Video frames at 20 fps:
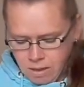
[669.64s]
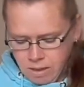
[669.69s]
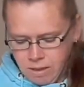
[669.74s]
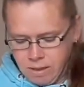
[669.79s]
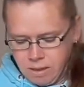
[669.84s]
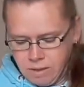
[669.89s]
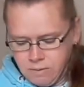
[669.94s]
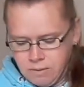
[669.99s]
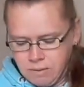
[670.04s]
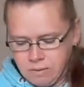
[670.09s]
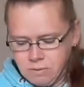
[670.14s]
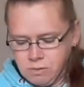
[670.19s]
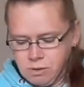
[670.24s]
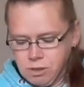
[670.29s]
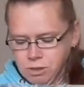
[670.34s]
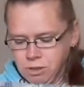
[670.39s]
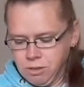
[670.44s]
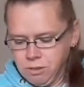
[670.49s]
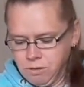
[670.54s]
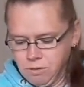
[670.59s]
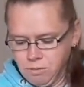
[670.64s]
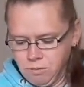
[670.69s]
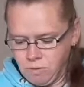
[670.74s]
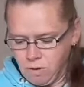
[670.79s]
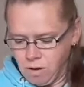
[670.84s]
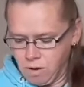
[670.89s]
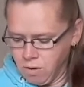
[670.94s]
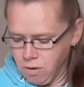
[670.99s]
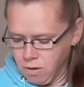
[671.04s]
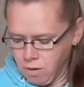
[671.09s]
Now I'll show you the
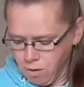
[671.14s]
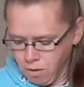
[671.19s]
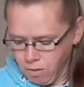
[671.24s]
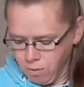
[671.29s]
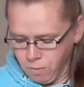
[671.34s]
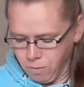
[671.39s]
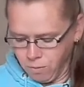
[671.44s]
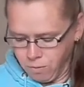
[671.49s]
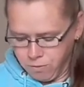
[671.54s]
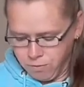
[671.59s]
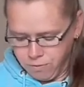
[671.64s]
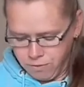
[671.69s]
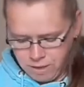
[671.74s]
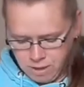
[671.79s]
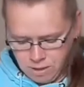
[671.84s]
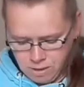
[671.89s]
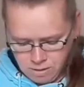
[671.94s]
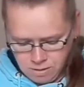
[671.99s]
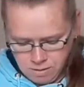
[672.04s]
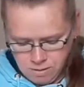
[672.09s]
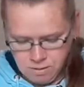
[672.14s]
whole thing.